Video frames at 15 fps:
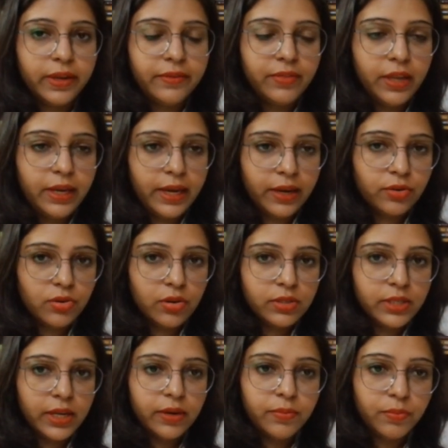If the
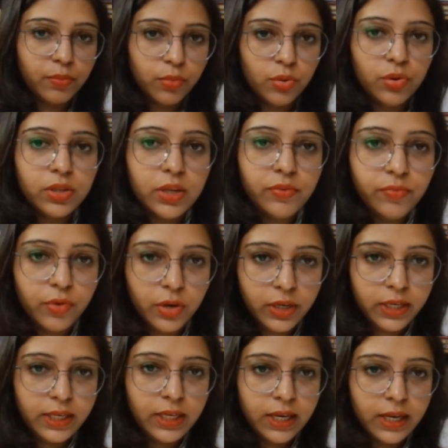electrons are more than
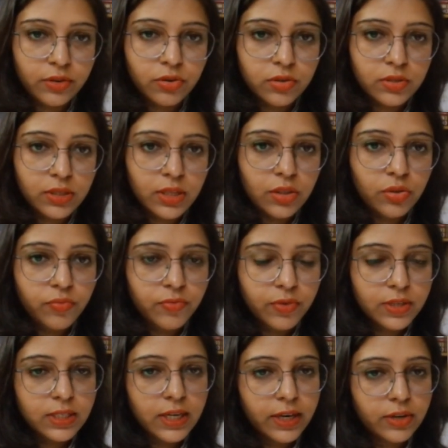14 electrons, now the
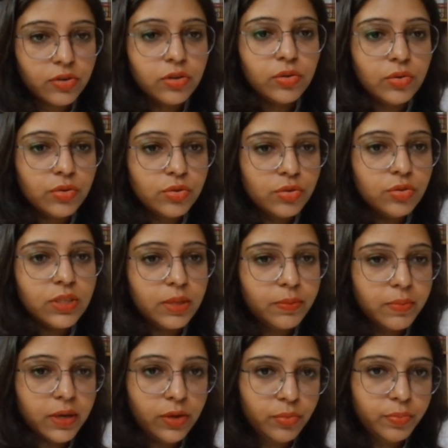first electron goes to
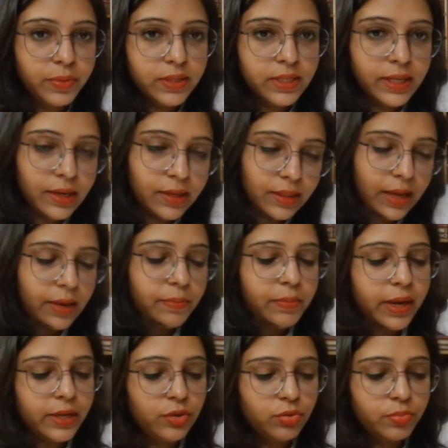sigma 2pz and then
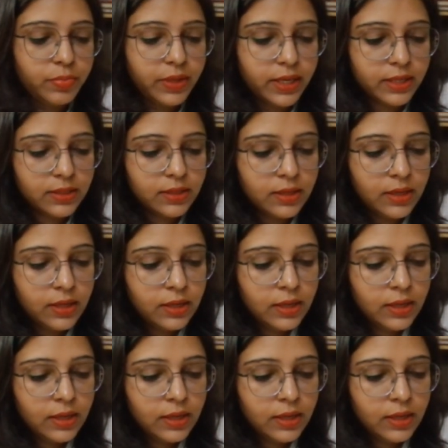pi 2px.